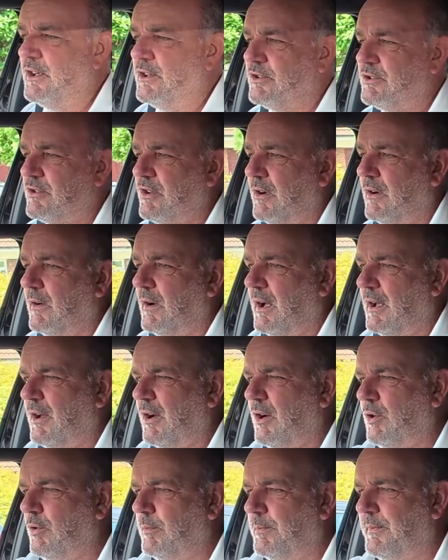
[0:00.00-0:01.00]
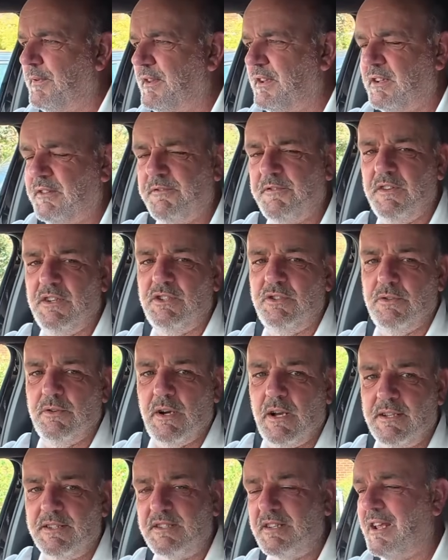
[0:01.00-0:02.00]
So I hope this video
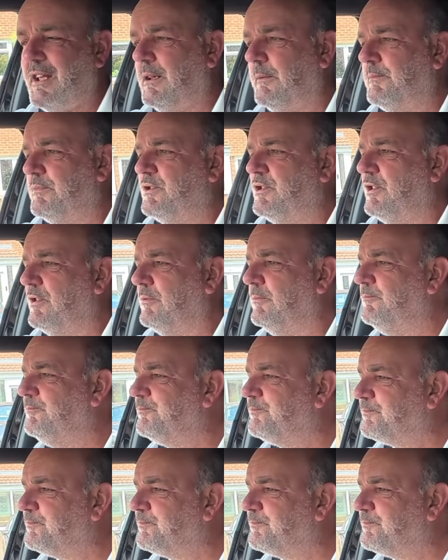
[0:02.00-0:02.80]
has helped you